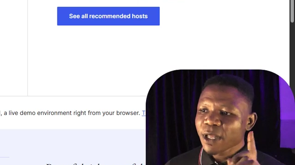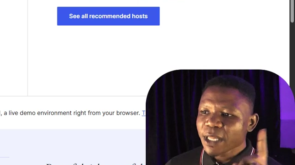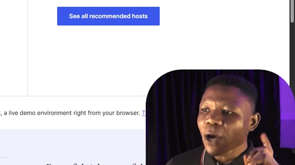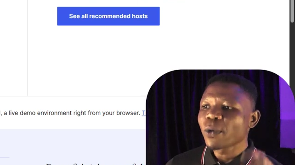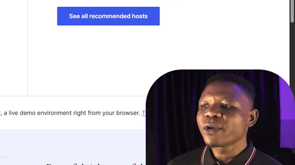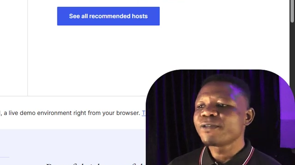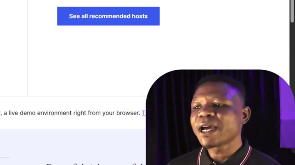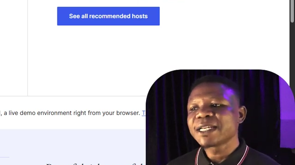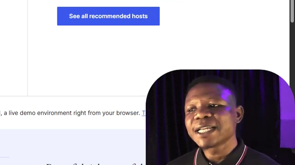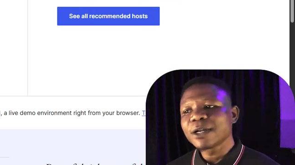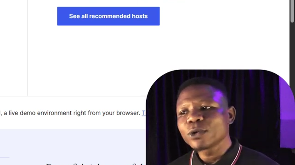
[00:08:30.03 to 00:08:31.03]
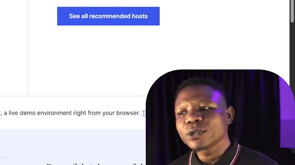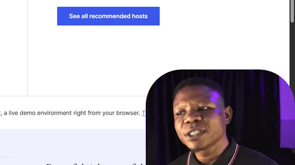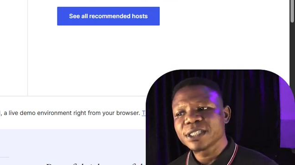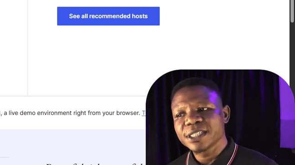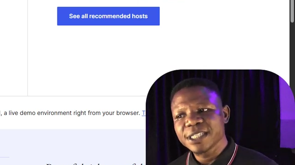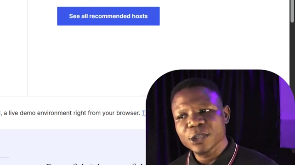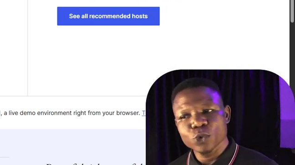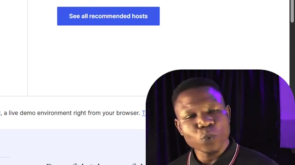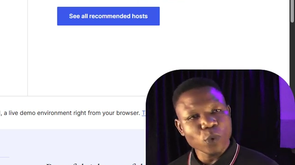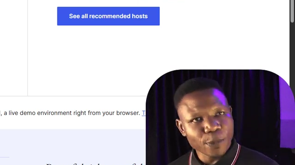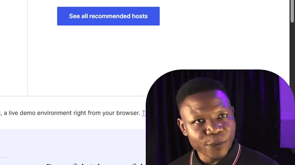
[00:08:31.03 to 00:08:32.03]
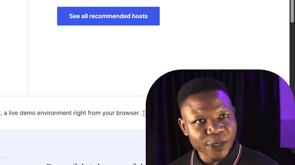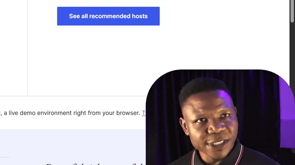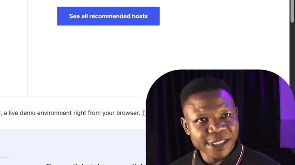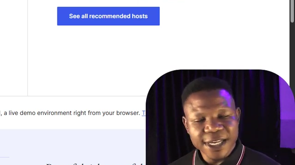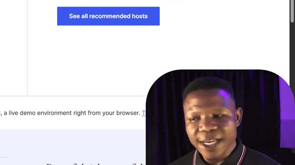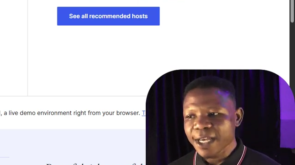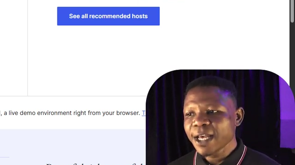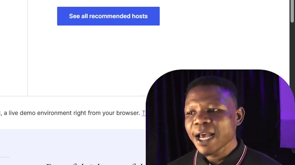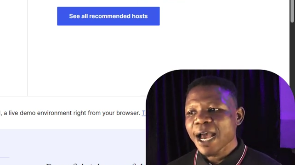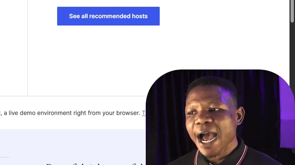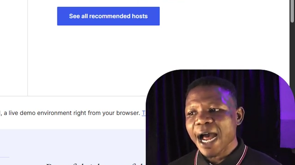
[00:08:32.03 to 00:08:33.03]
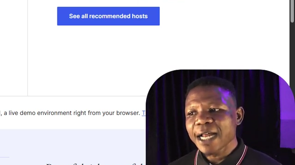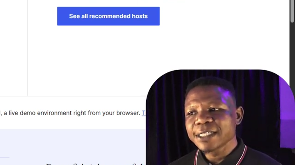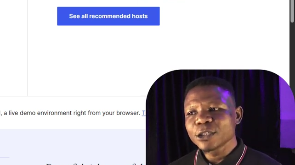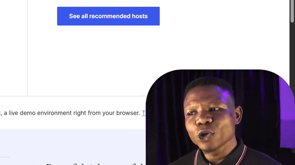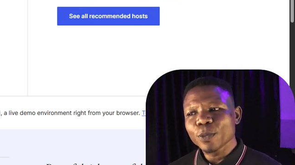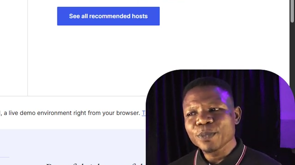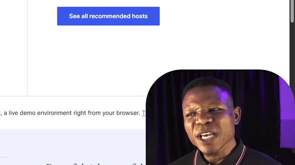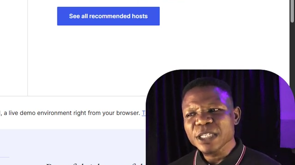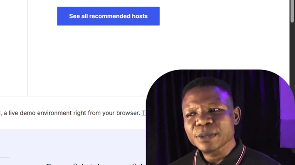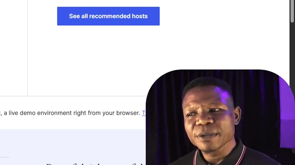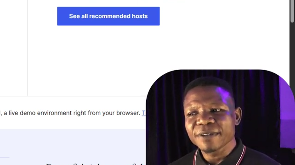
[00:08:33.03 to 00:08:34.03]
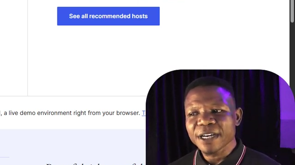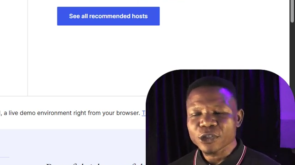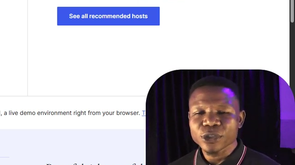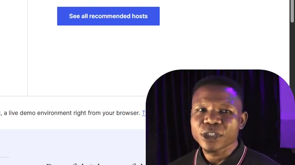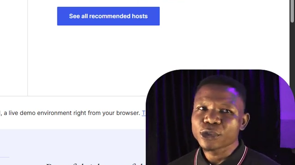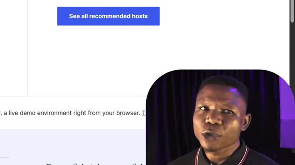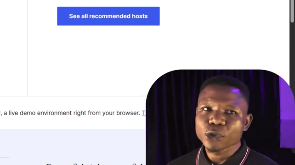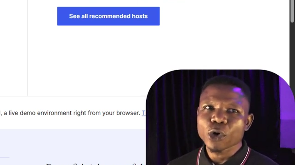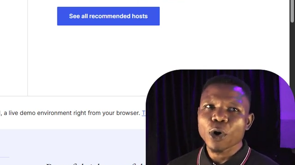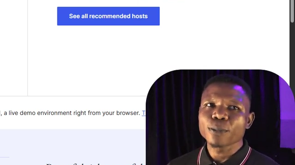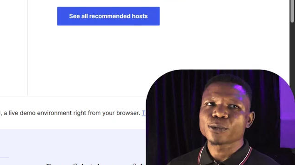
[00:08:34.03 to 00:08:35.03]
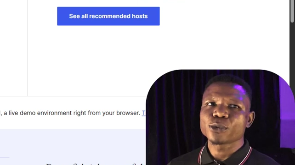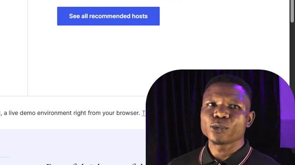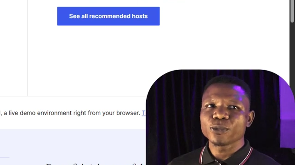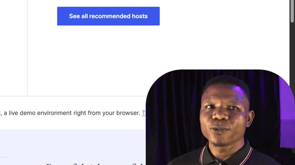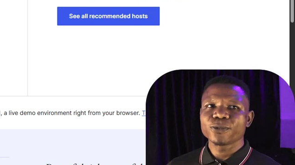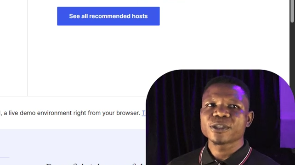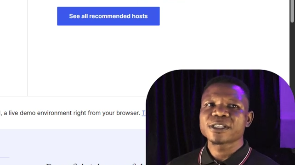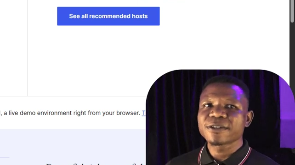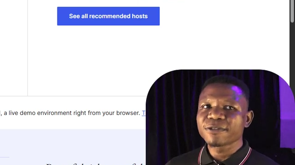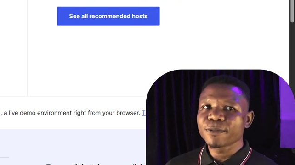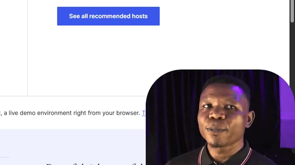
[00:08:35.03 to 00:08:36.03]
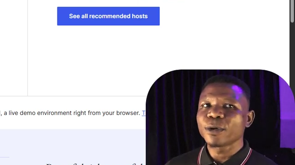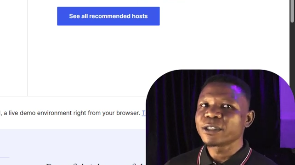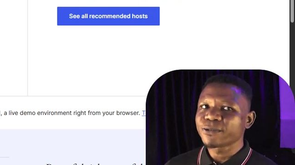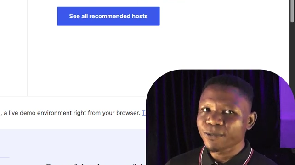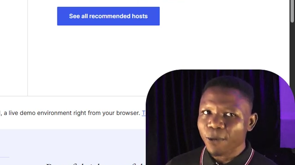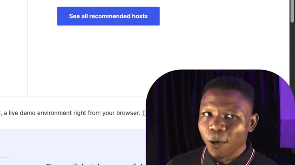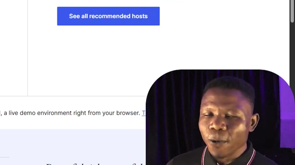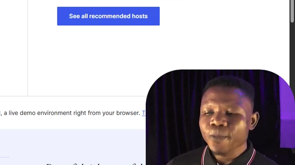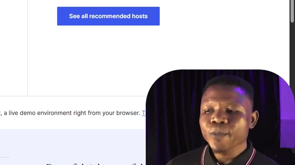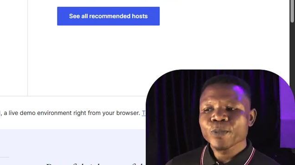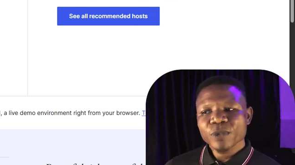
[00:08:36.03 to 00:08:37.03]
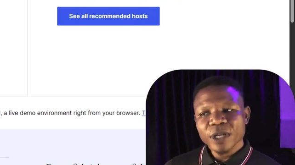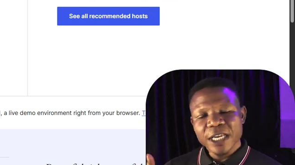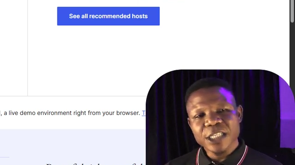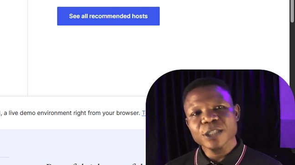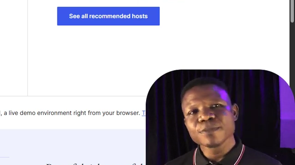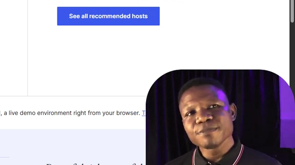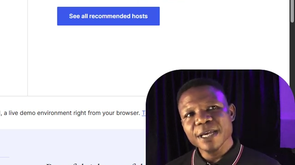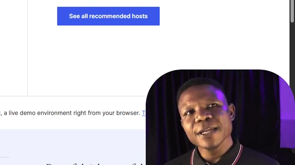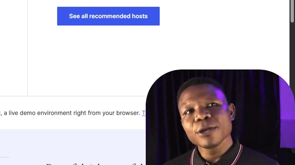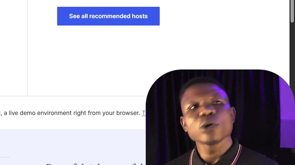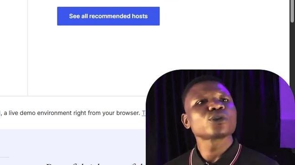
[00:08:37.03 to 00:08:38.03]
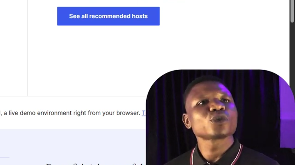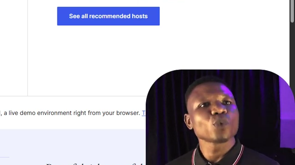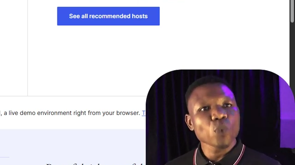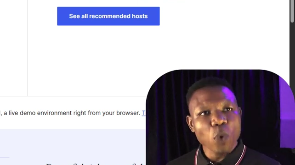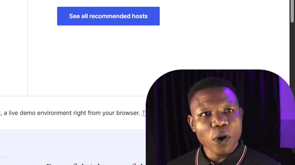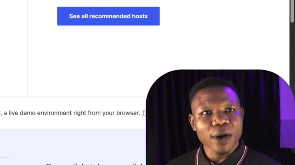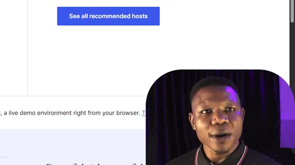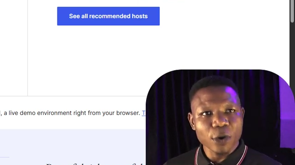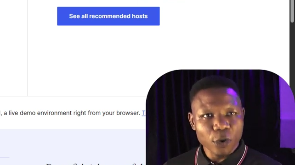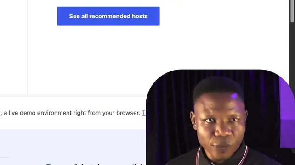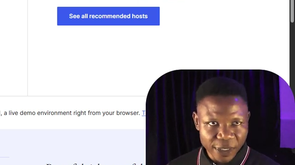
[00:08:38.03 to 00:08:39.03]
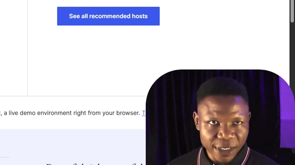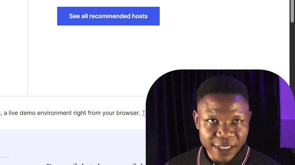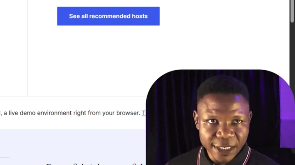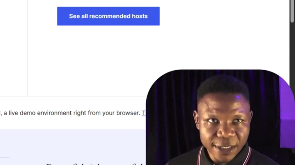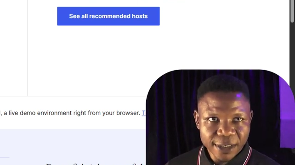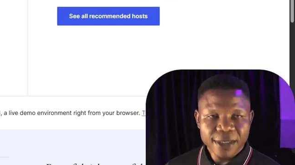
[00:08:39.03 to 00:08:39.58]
Now if you are downloading this WordPress here and your PHP version is not up to 7.4, it may not work correctly.